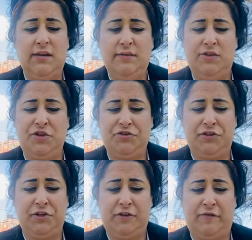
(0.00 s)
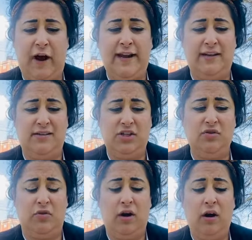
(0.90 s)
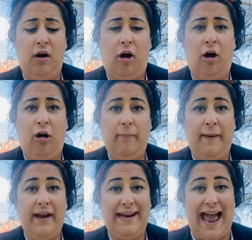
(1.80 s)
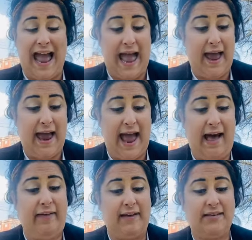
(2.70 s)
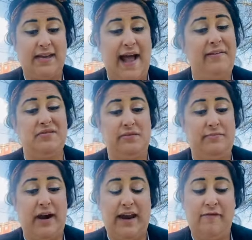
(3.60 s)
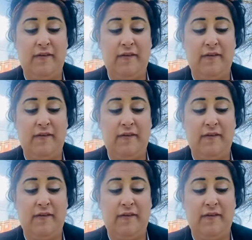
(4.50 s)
The children looked frightened too, all but Alice. Alice was brave.